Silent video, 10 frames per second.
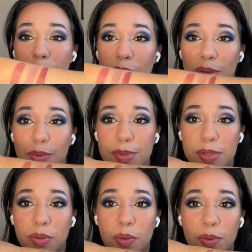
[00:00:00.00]
those
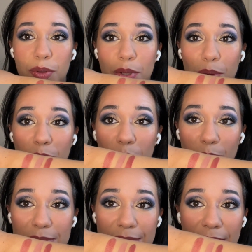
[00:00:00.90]
cooler toned
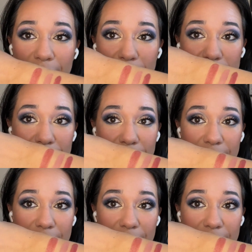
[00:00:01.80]
rosy colors.